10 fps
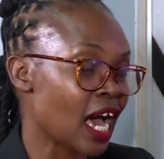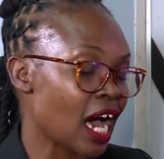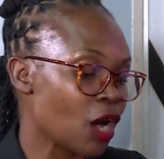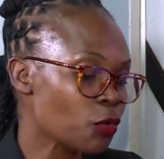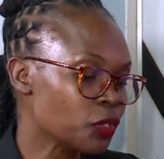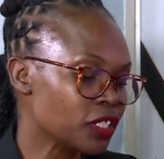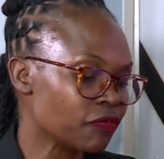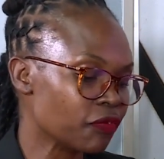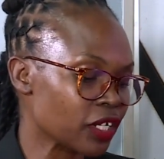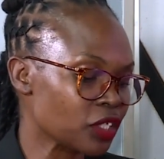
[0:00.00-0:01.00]
How
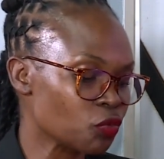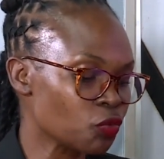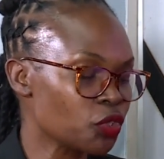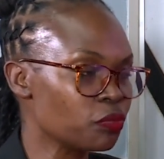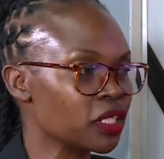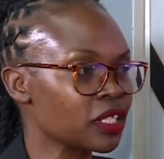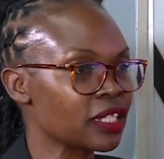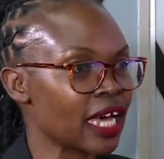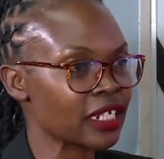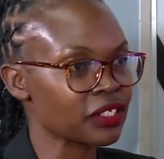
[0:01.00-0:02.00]
different would be
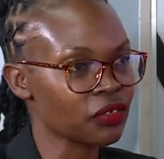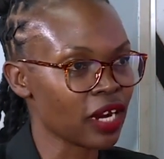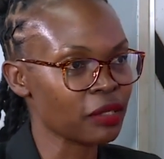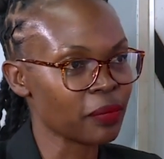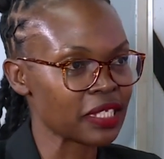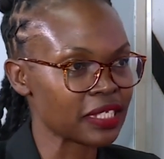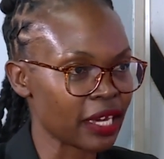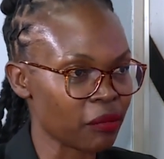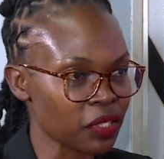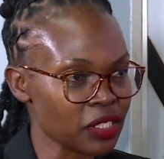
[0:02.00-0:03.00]
that grandma's
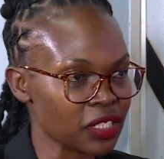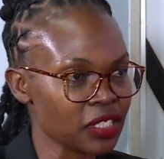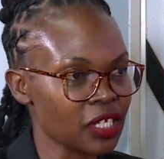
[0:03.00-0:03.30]
diabetes